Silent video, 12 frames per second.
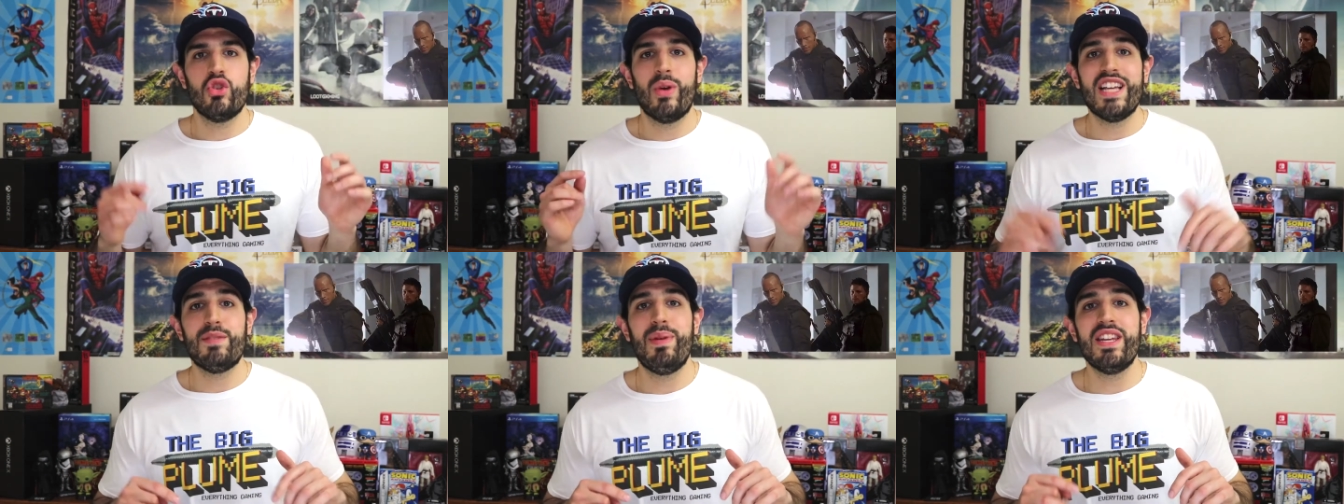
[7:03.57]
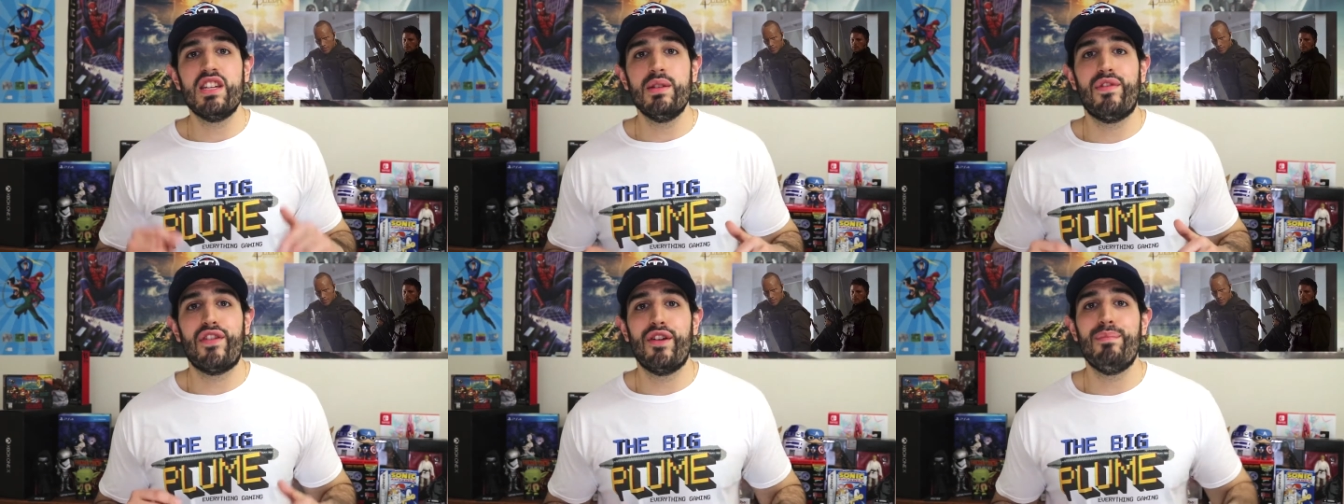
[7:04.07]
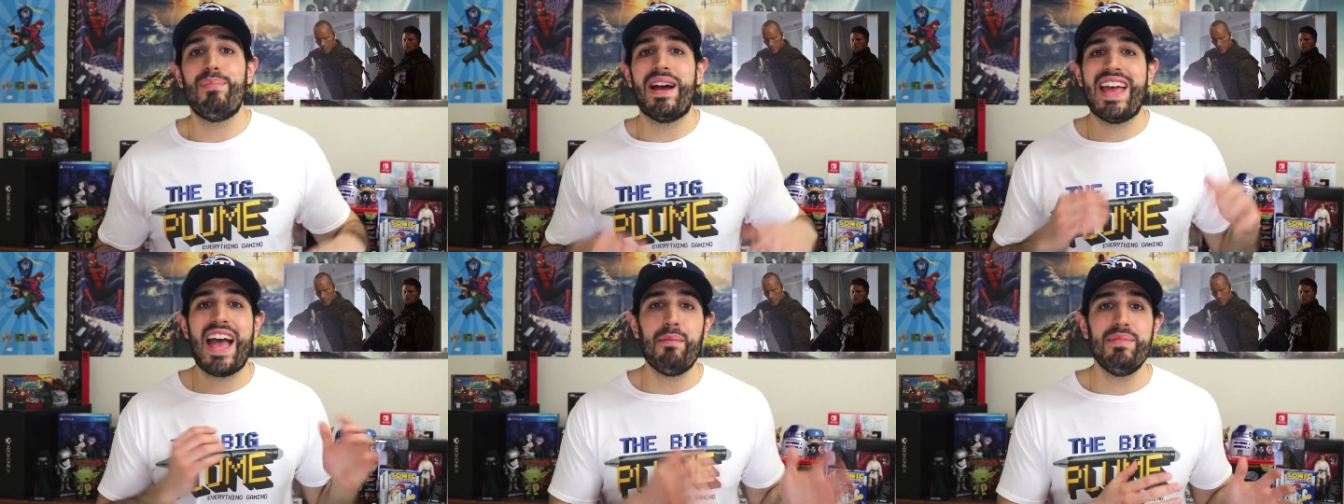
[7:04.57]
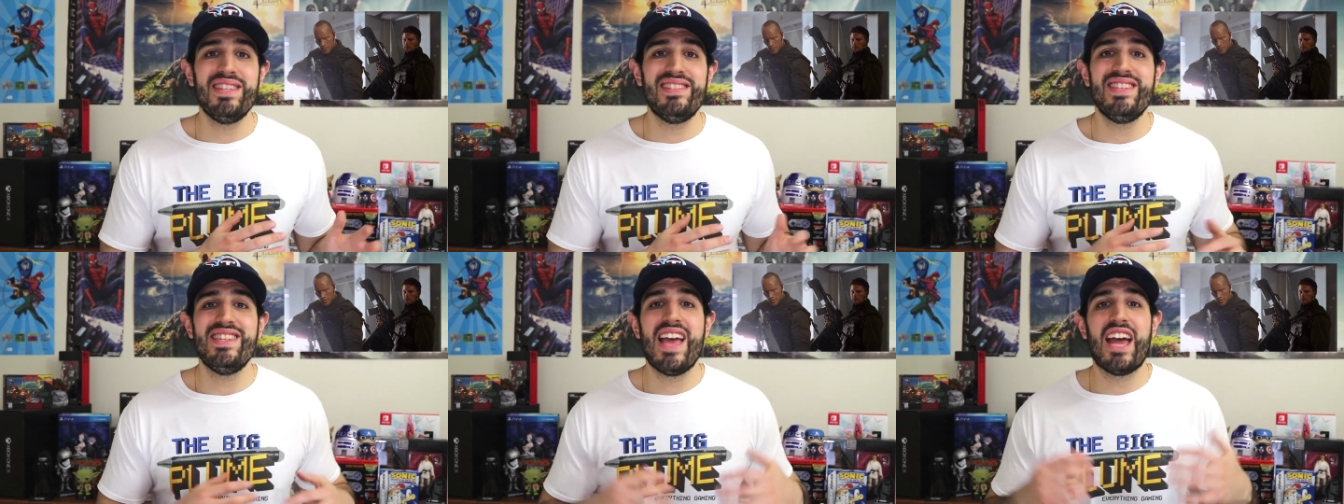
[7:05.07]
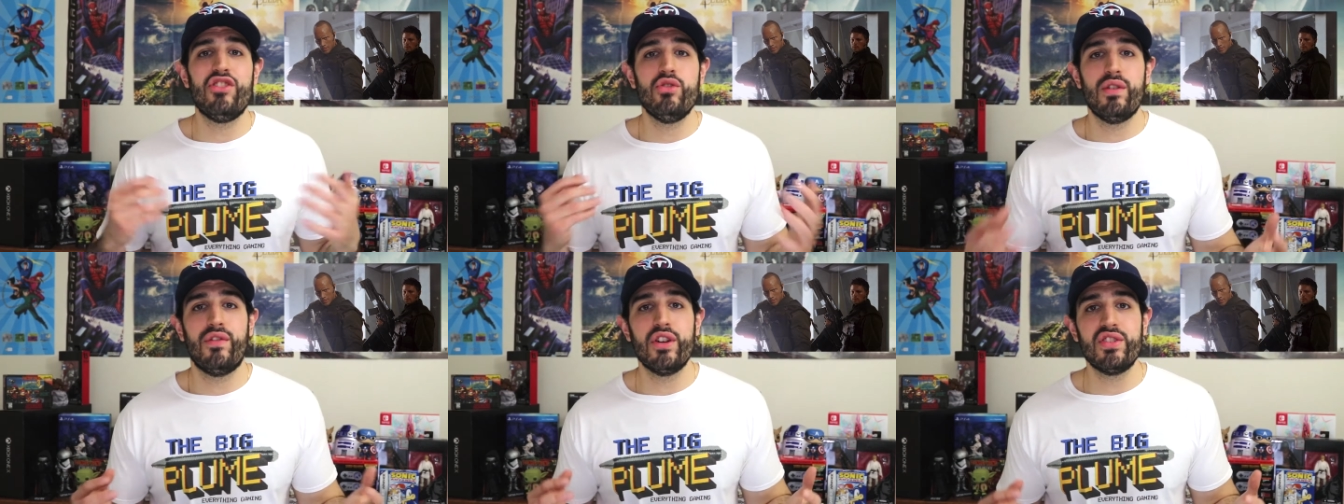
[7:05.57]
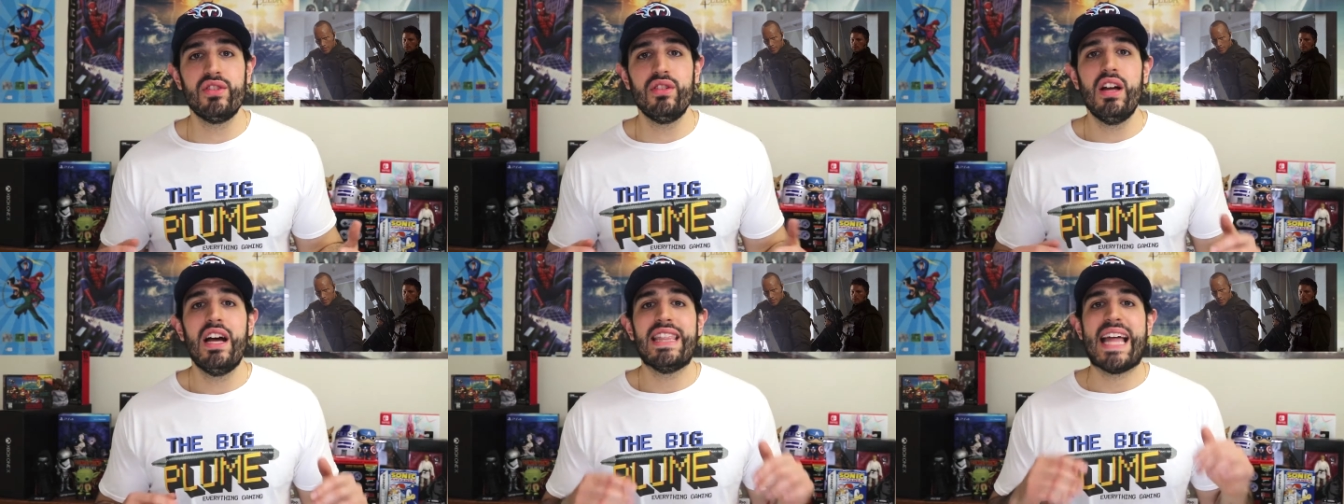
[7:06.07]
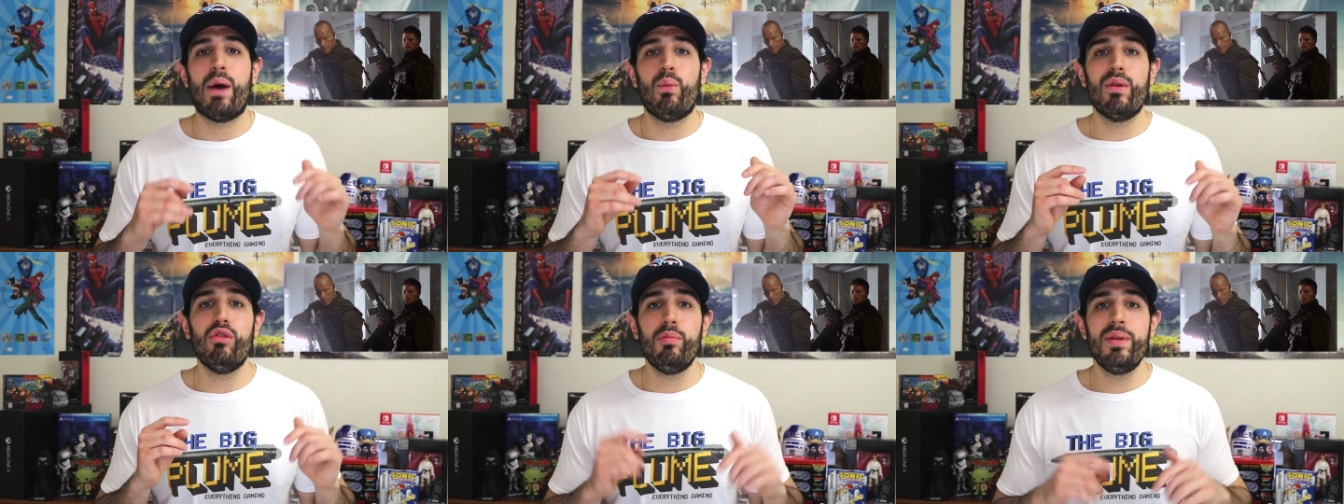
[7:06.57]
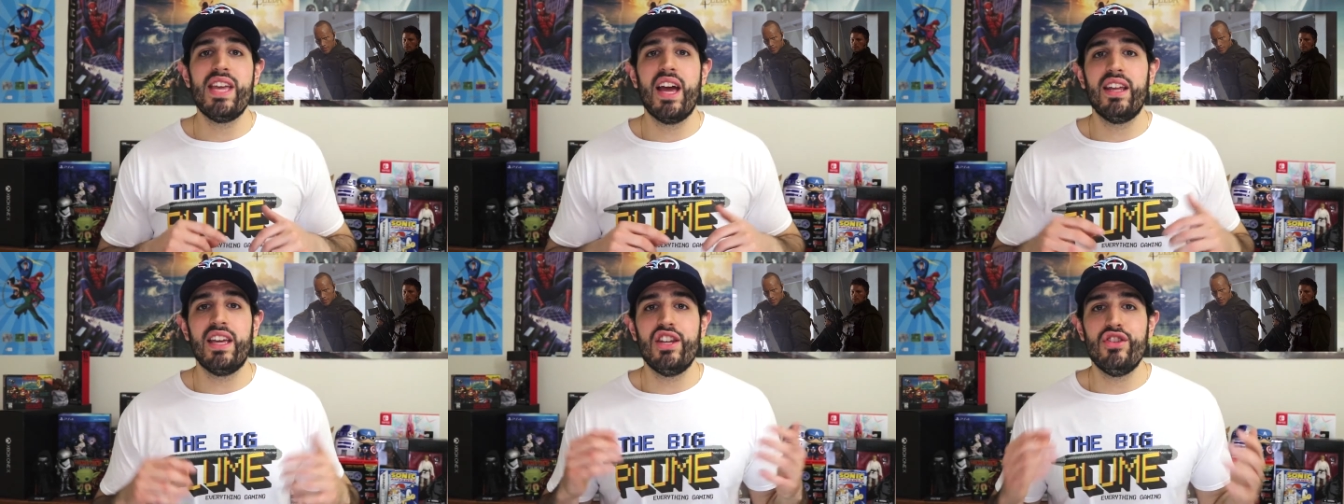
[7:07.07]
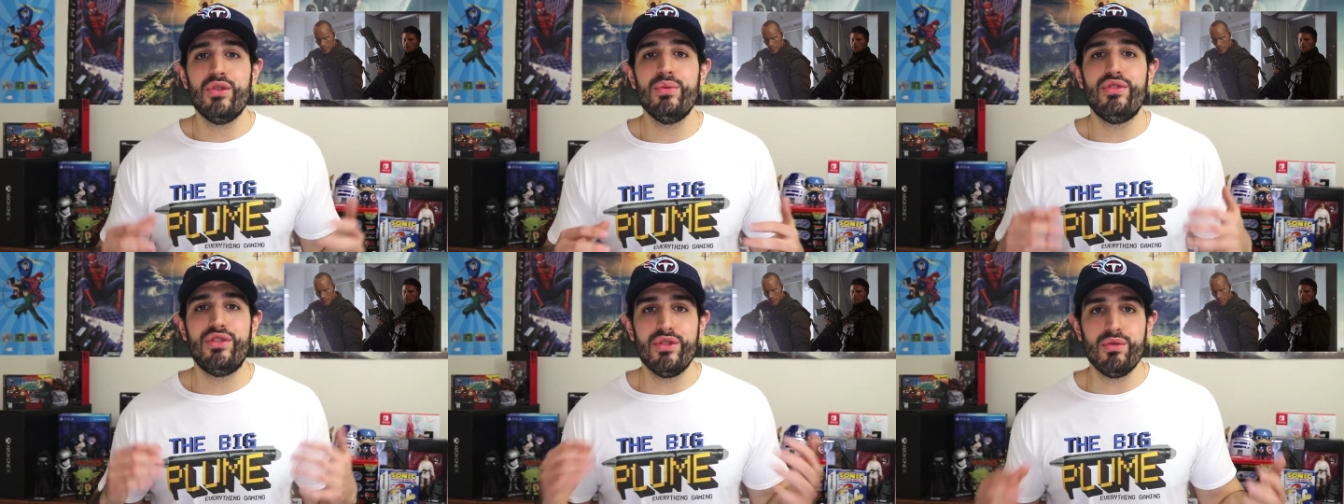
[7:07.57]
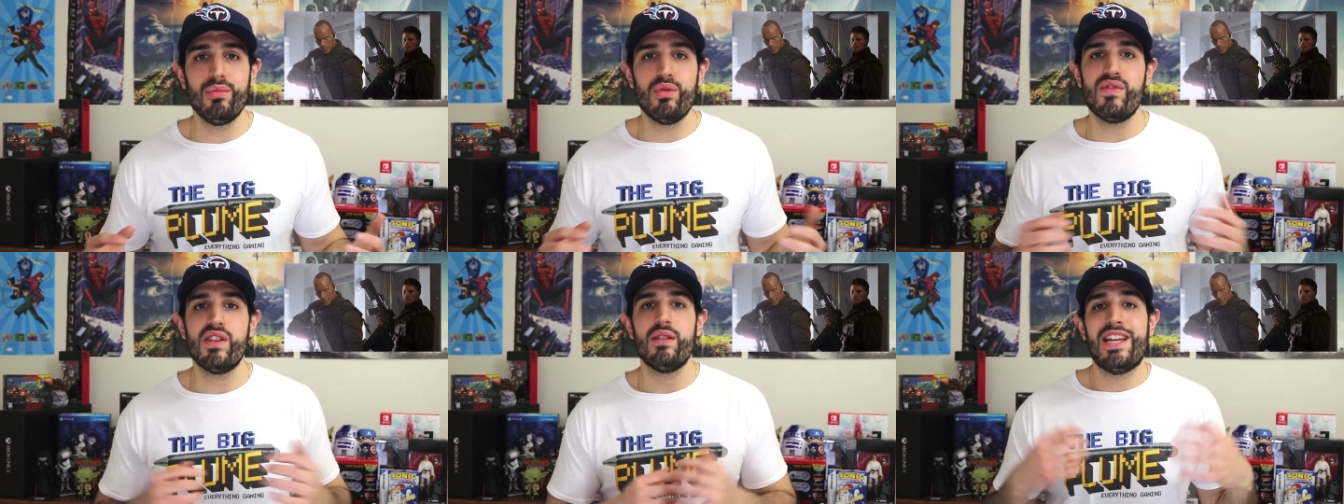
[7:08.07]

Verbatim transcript: So it has been confirmed by NBC and Universal that we will be getting a new Doom movie.